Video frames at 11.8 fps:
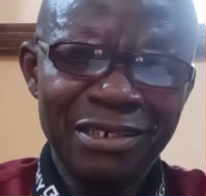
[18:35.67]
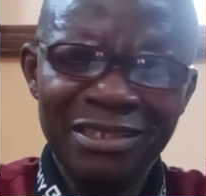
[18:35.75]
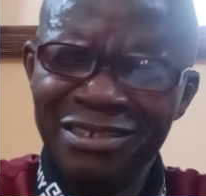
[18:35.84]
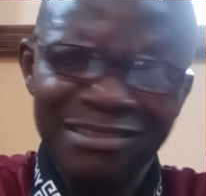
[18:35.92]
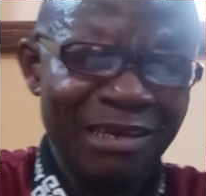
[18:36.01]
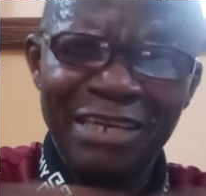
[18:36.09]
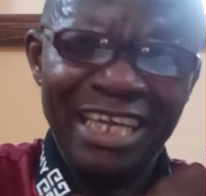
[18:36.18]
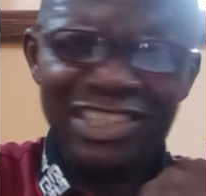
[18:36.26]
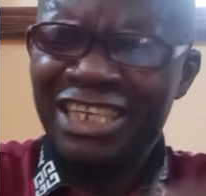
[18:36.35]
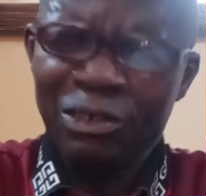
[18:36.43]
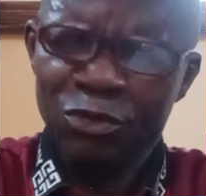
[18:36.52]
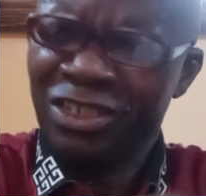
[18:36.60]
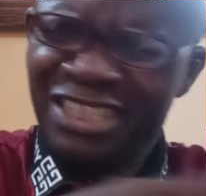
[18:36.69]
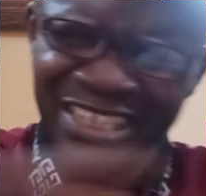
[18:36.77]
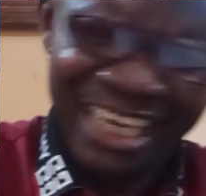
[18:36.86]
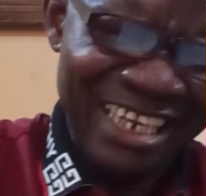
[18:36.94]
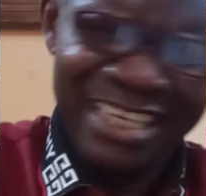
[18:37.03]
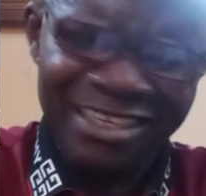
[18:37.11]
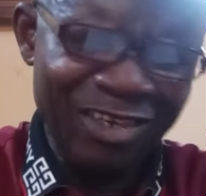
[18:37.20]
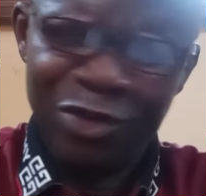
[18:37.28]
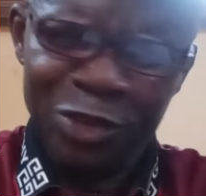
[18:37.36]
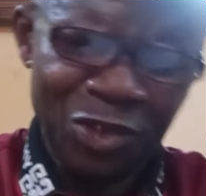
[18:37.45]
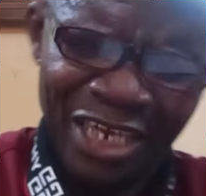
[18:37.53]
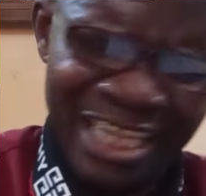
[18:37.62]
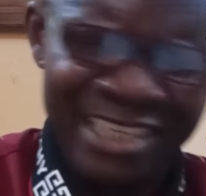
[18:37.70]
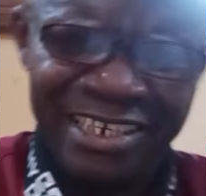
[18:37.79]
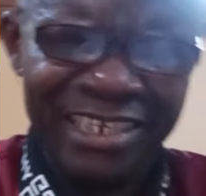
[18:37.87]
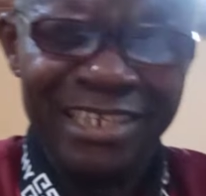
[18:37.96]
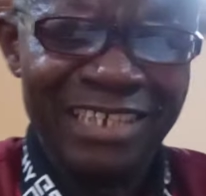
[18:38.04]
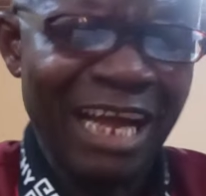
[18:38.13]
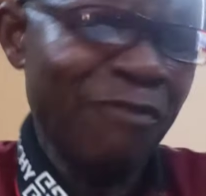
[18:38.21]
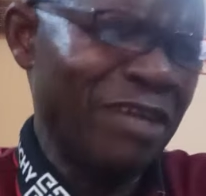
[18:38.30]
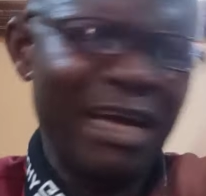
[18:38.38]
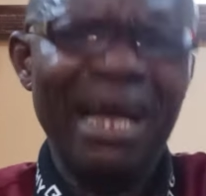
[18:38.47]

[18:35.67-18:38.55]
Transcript: that's linguistically, culturally, and the rest. As